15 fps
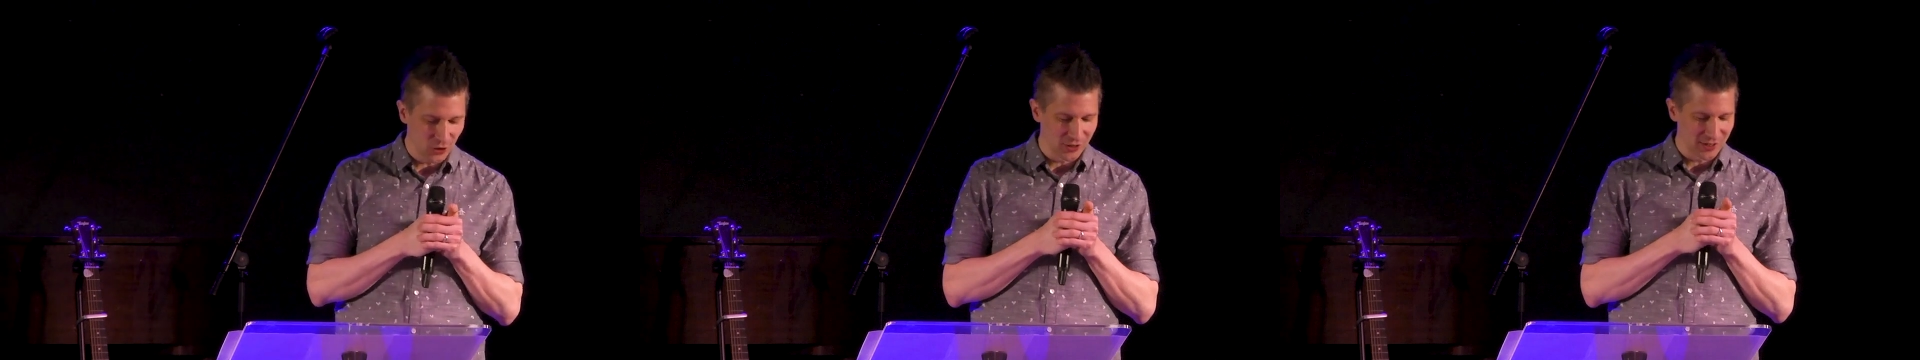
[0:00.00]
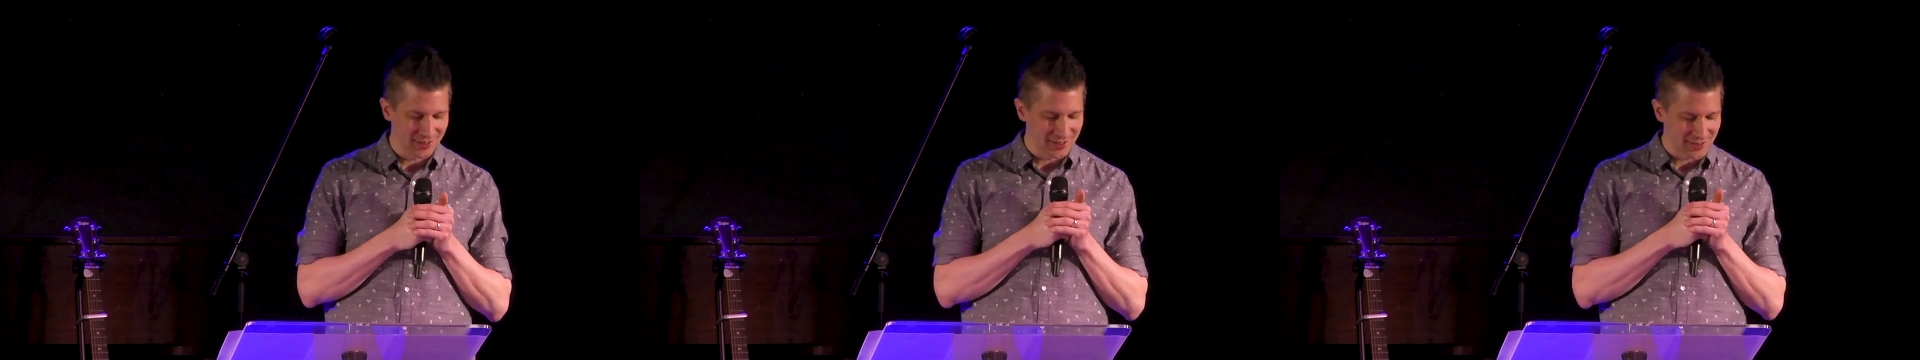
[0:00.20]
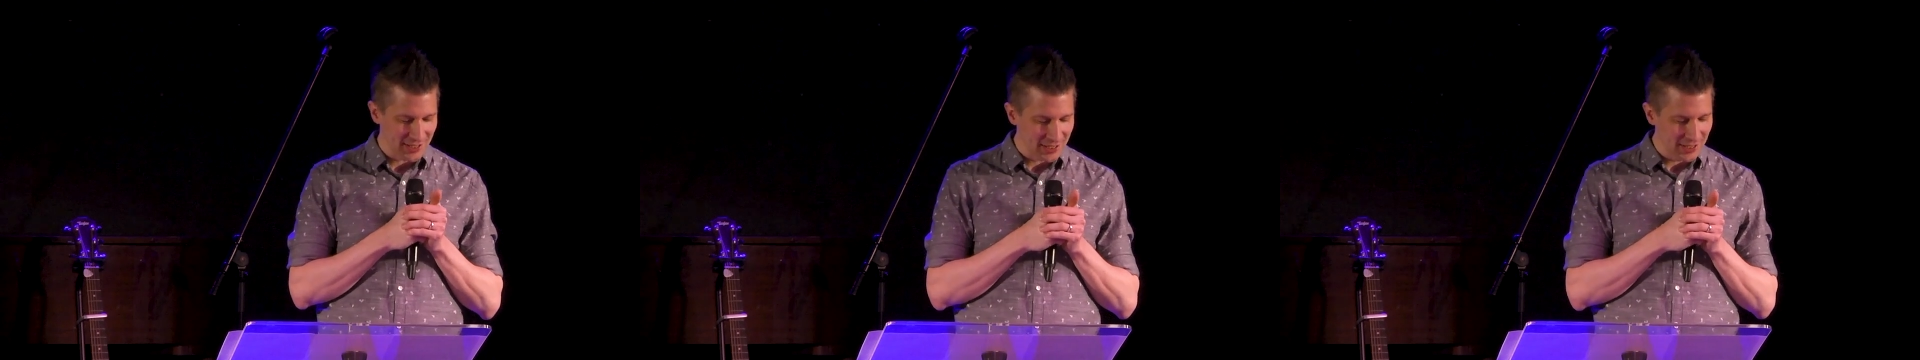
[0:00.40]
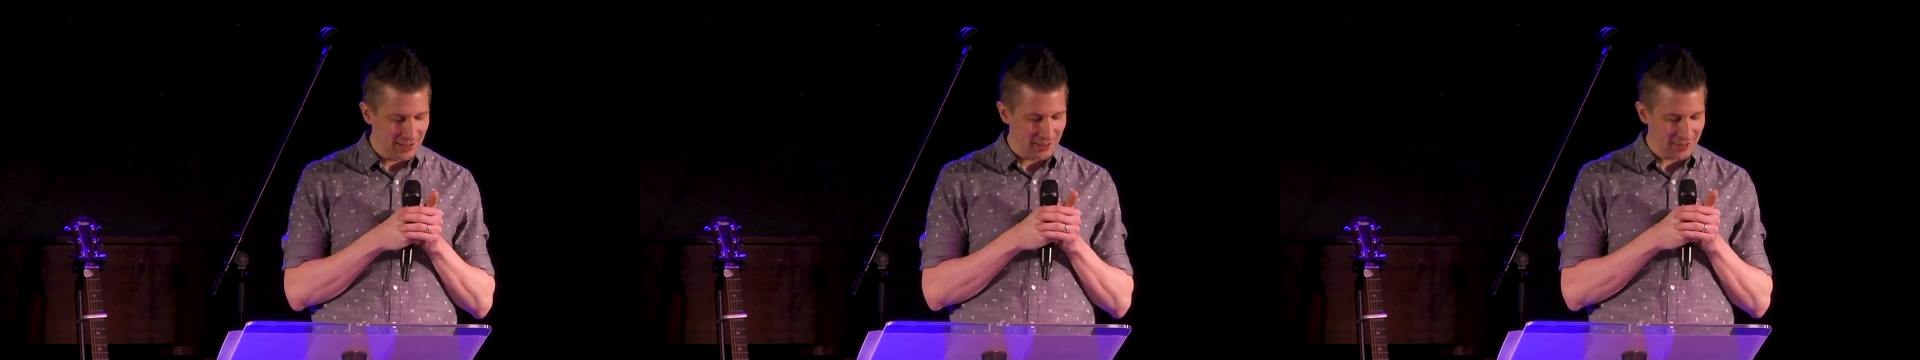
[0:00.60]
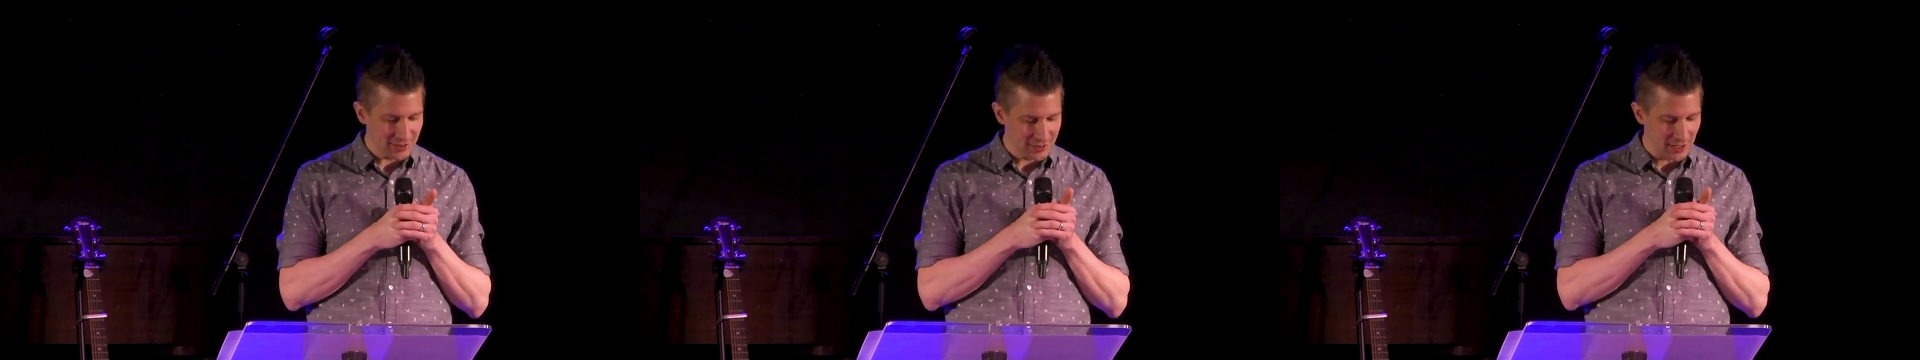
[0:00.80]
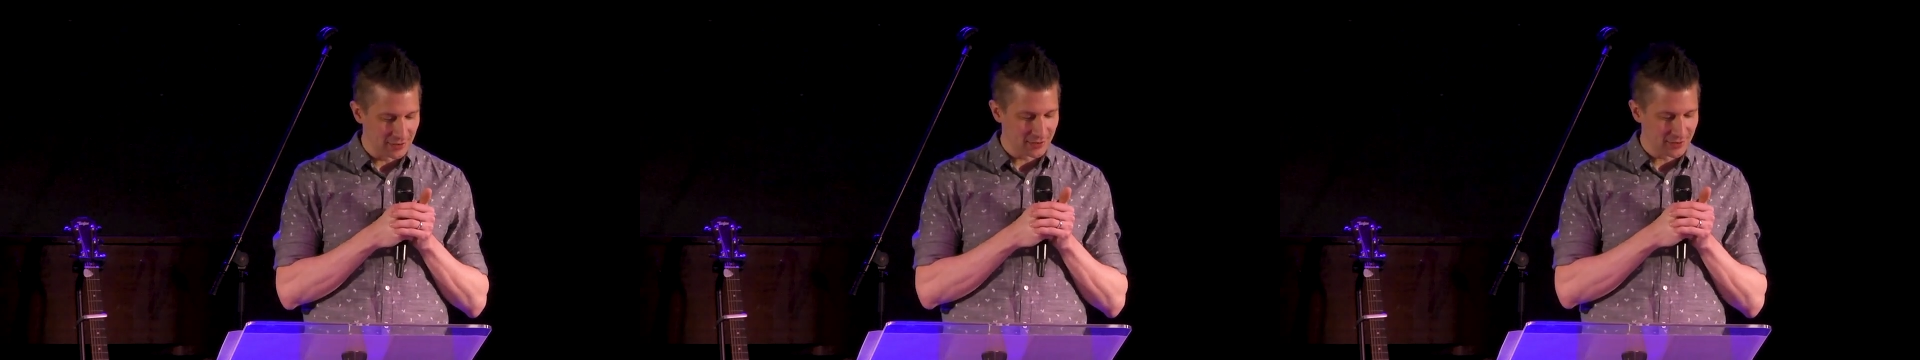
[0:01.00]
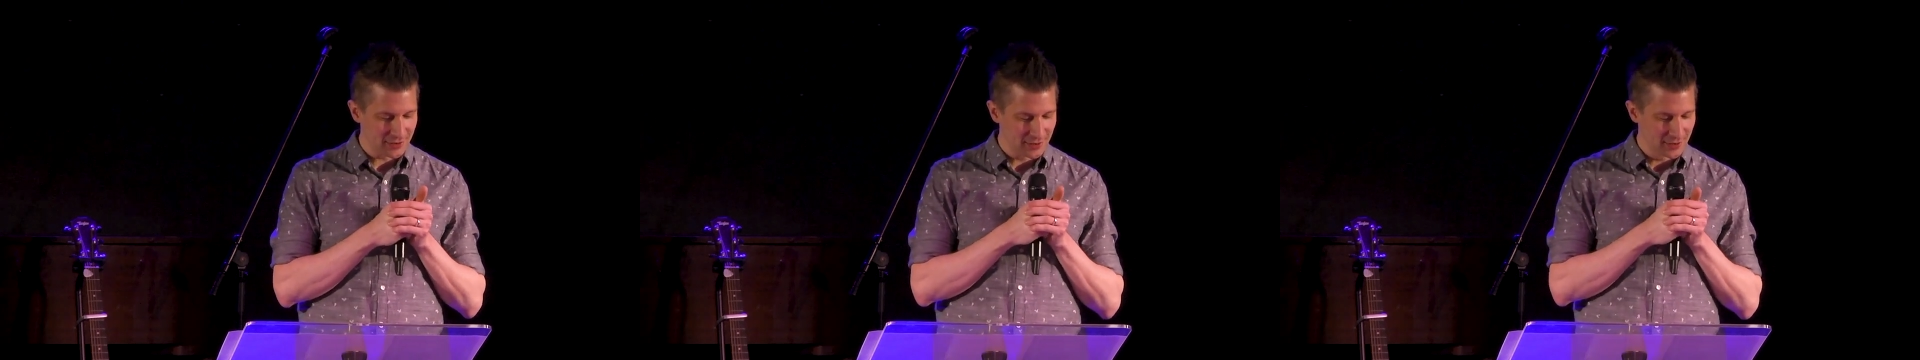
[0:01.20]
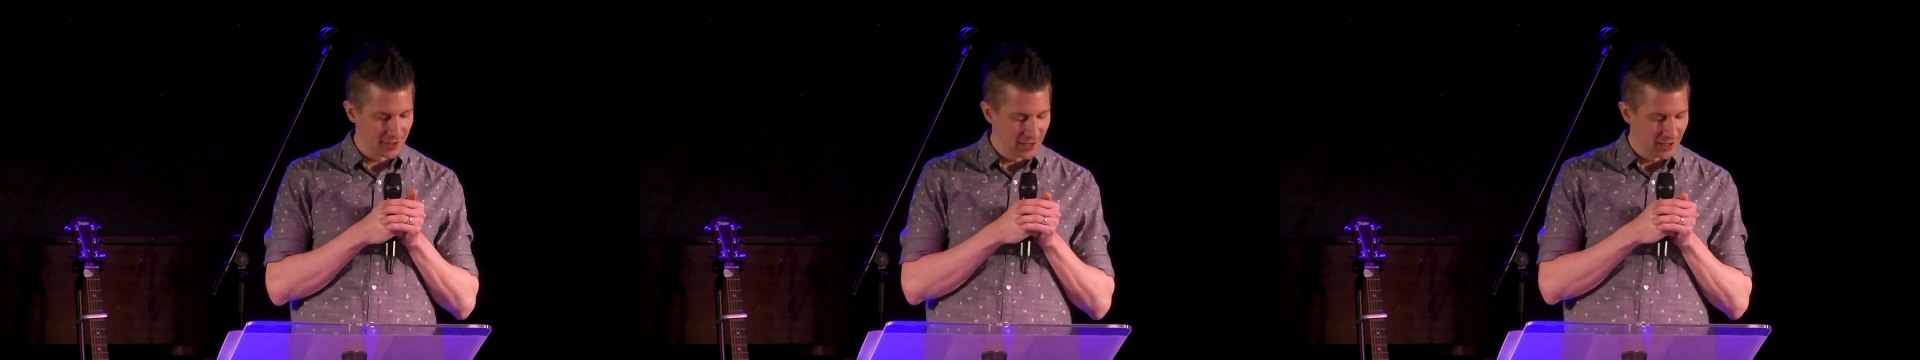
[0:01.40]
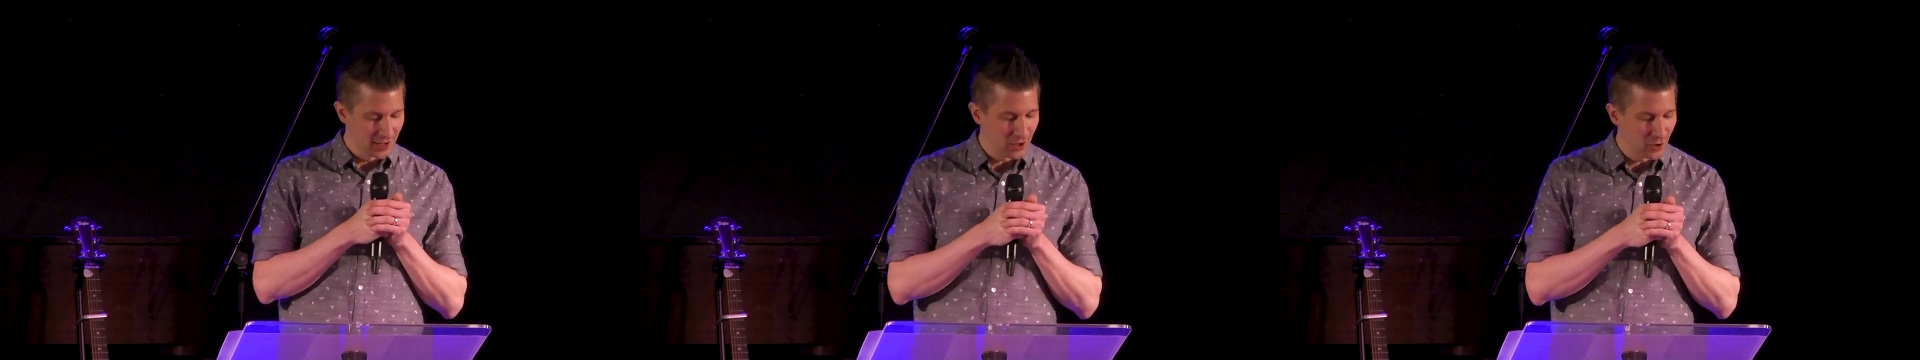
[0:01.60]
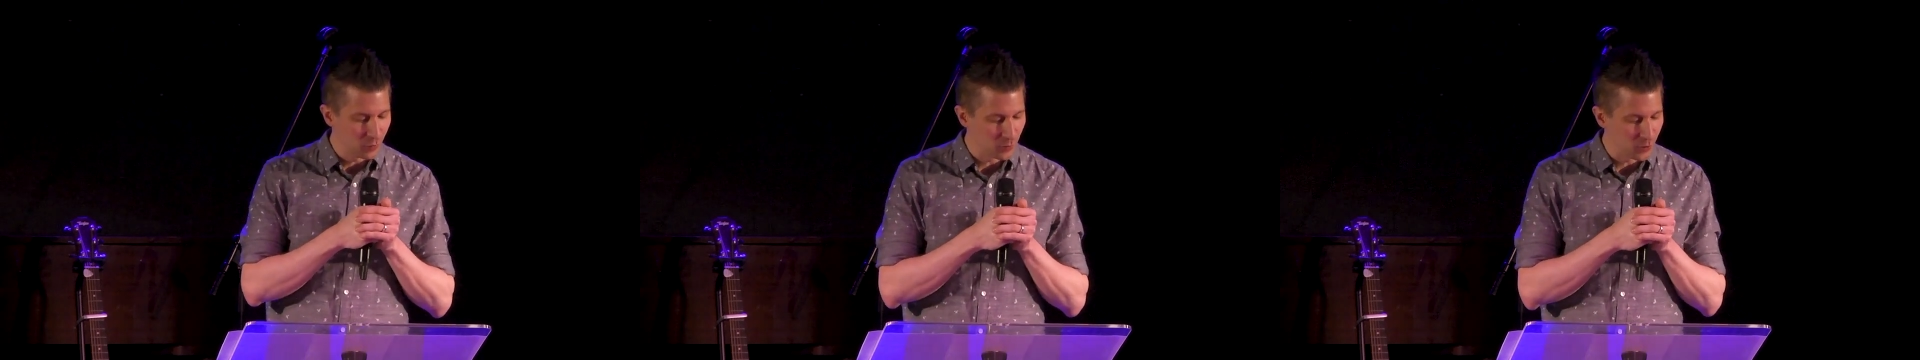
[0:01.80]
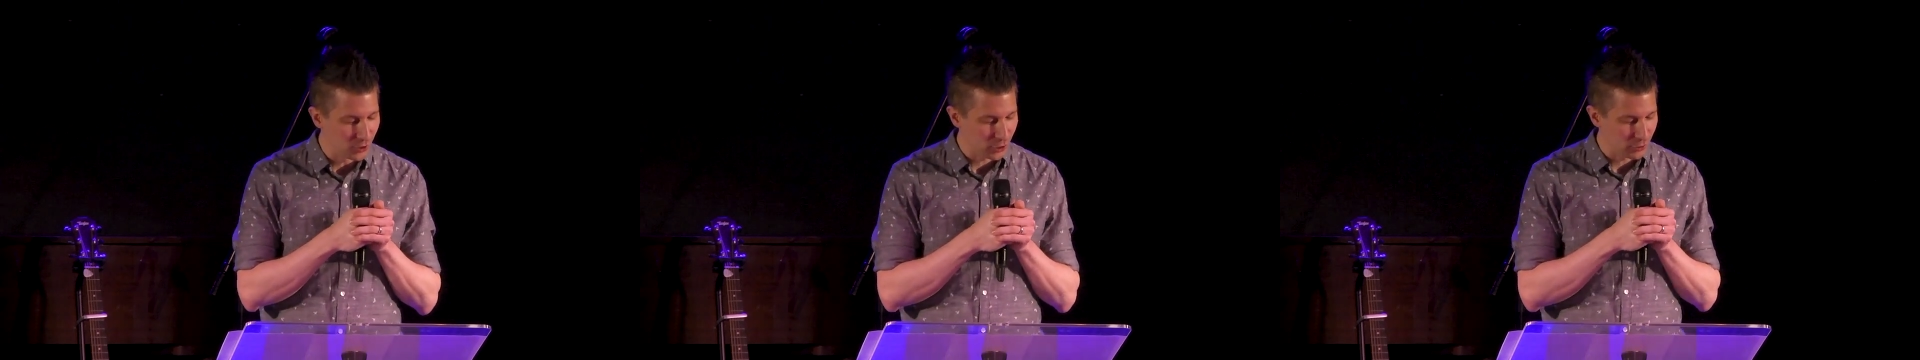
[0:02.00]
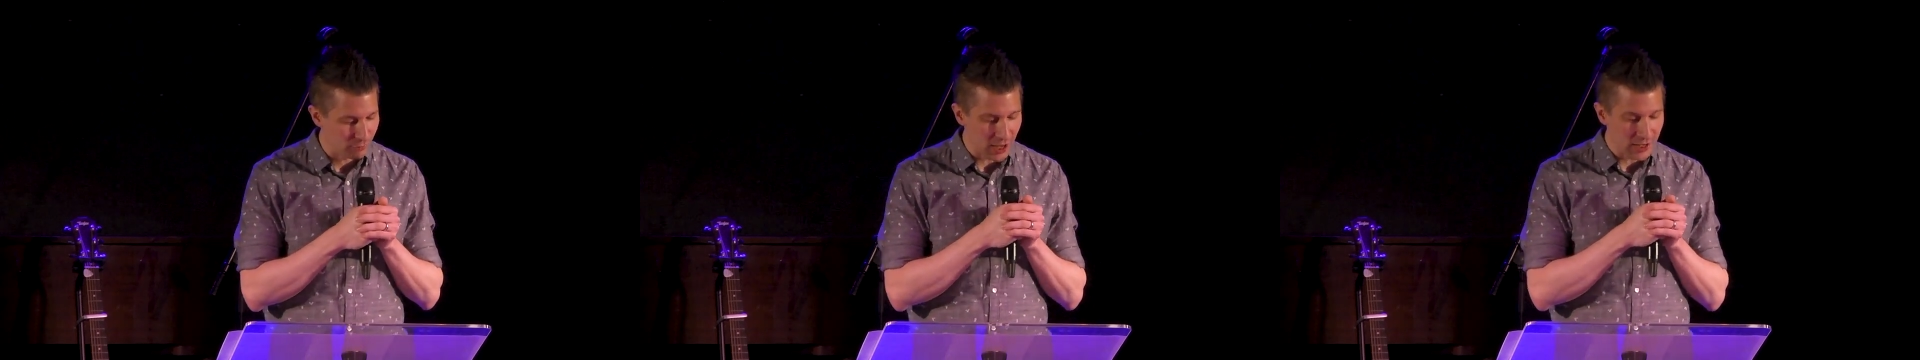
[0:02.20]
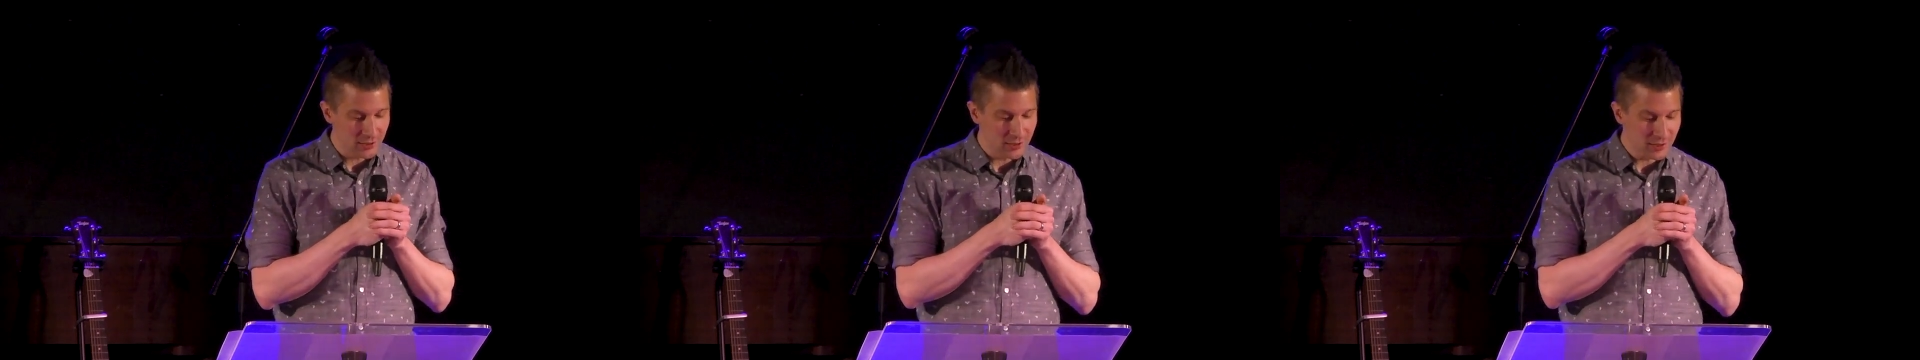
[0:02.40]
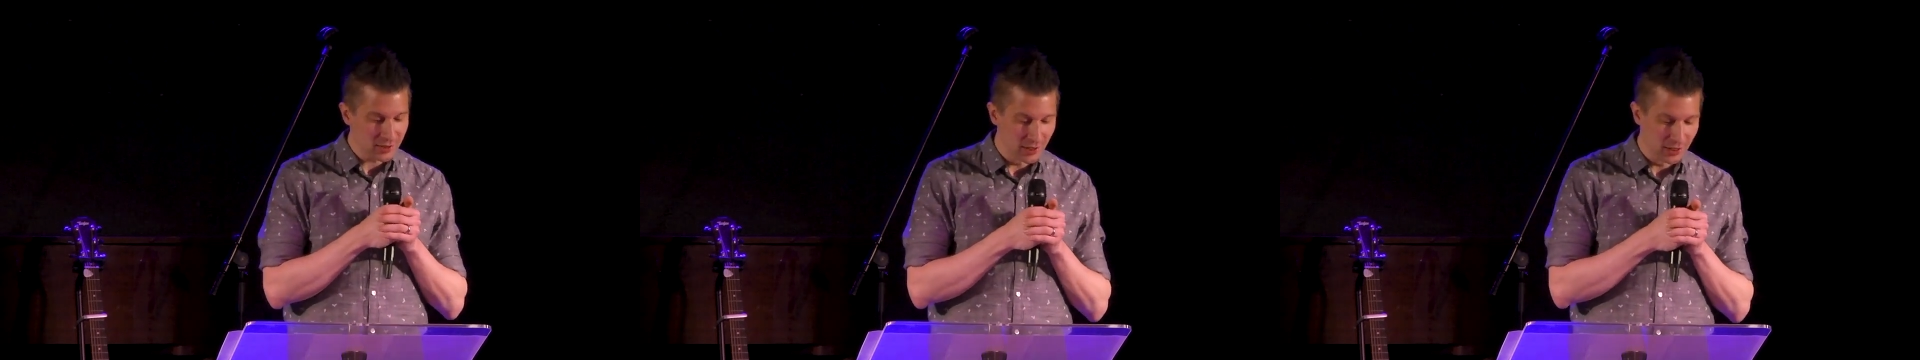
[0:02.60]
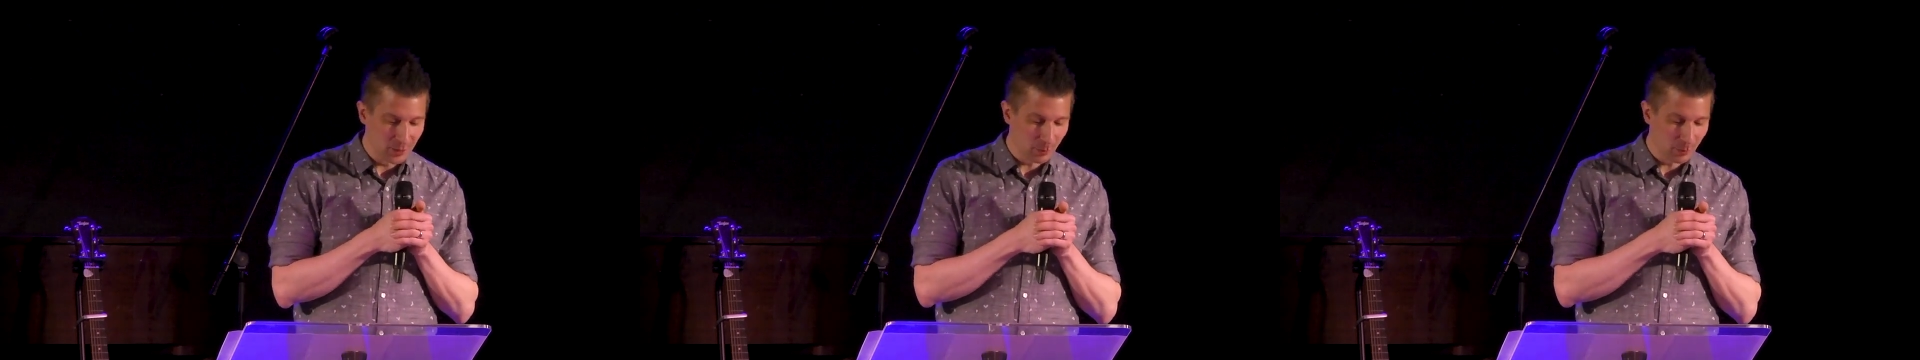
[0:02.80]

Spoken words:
on a saner sense of what grand,